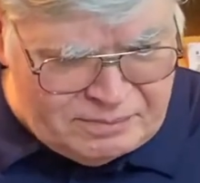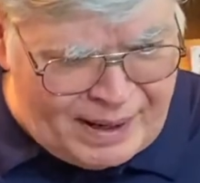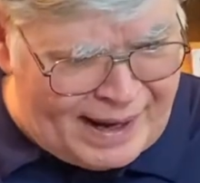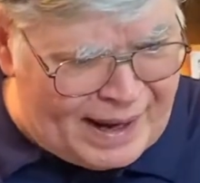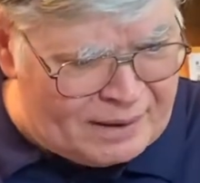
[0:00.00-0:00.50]

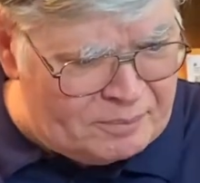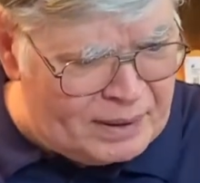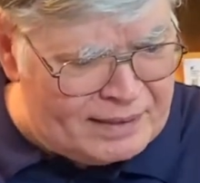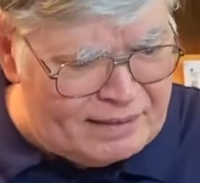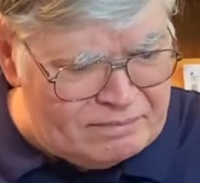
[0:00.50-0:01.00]
pan,
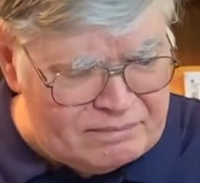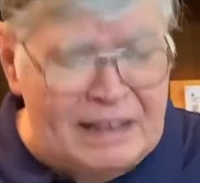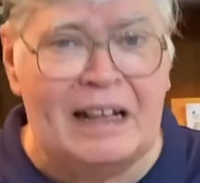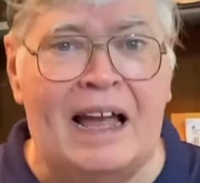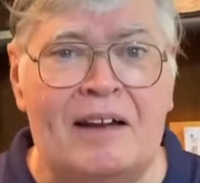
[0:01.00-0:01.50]
but
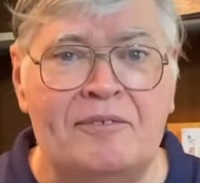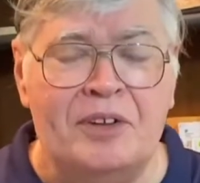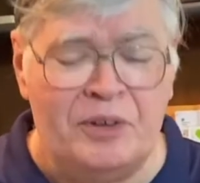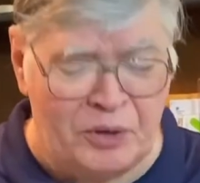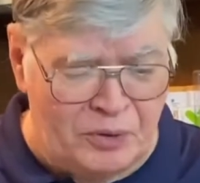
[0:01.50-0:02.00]
it'll have to
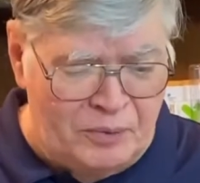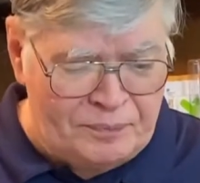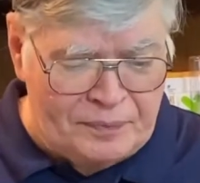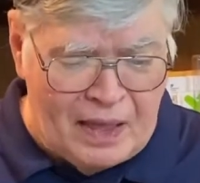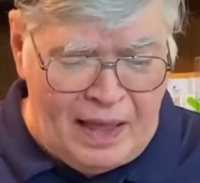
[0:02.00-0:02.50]
do.
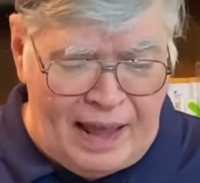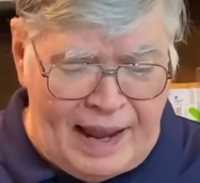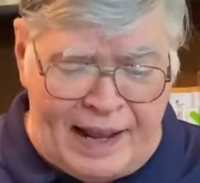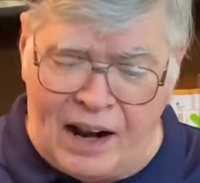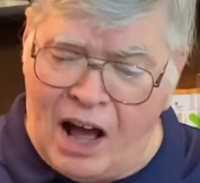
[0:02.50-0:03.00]

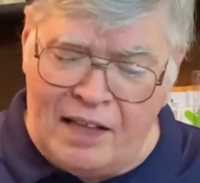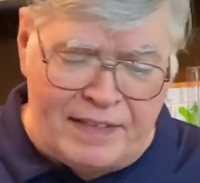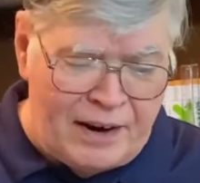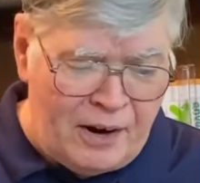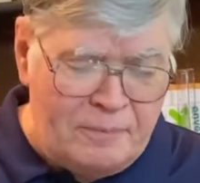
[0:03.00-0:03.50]
And on
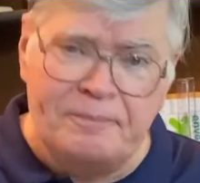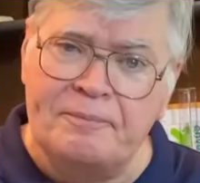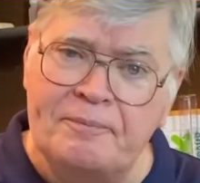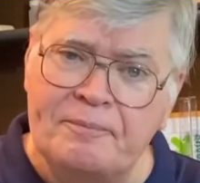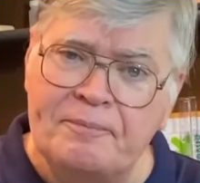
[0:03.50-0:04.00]
there,
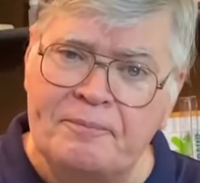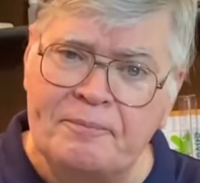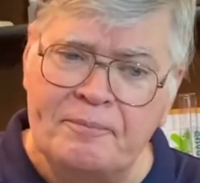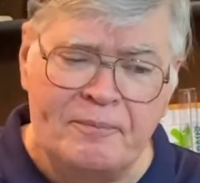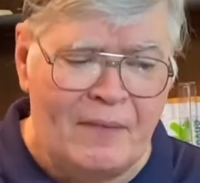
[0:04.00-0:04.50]

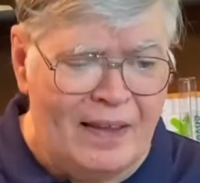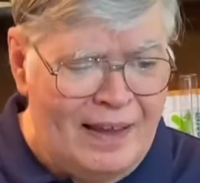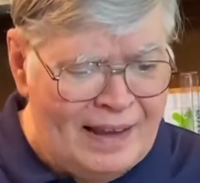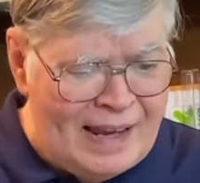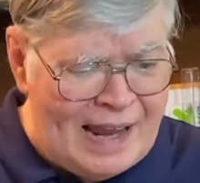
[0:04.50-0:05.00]

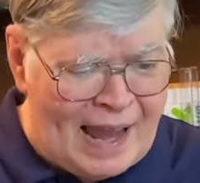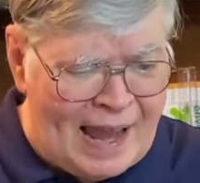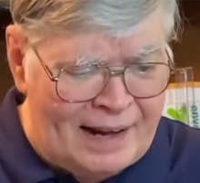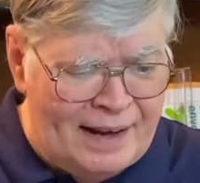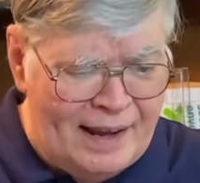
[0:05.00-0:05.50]
he
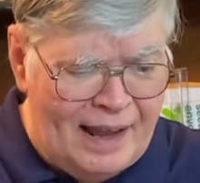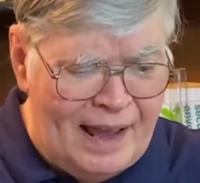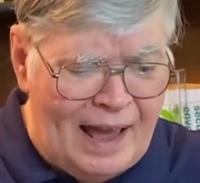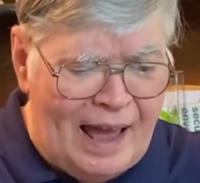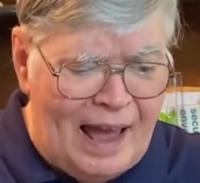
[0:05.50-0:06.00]
had
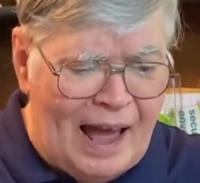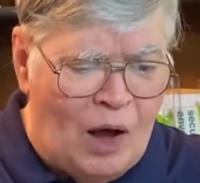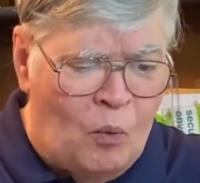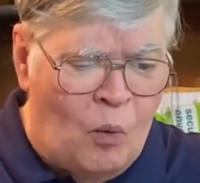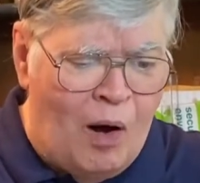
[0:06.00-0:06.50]
a
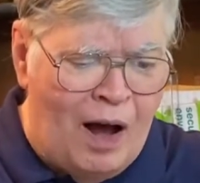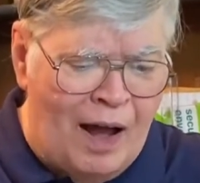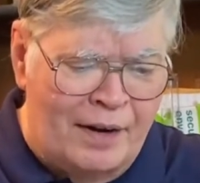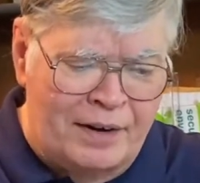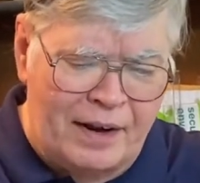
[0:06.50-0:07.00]

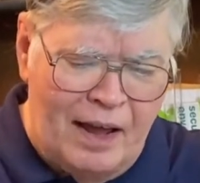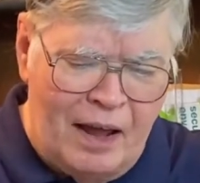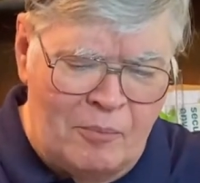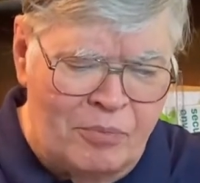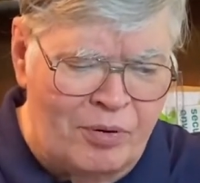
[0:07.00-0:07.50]
wand
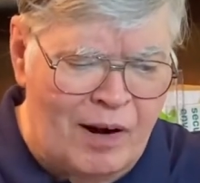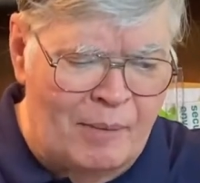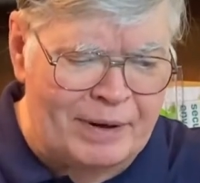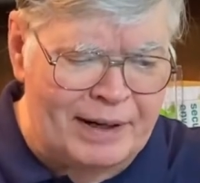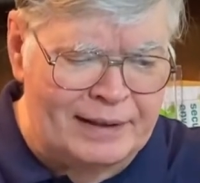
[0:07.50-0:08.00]

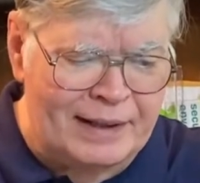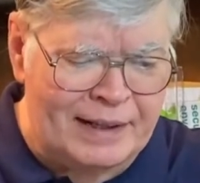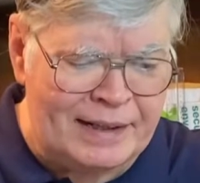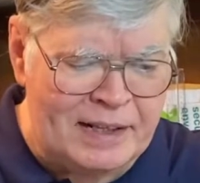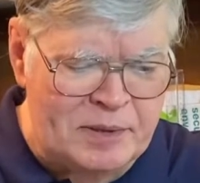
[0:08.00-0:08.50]
prominently
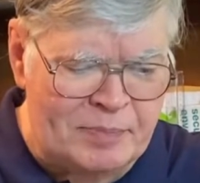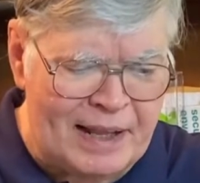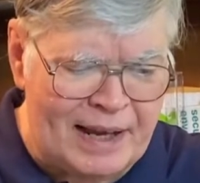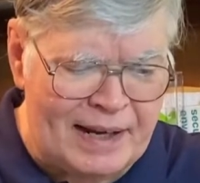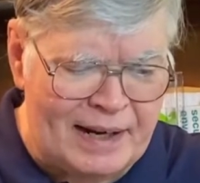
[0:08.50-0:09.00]

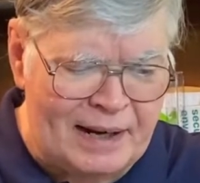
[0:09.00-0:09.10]
displayed.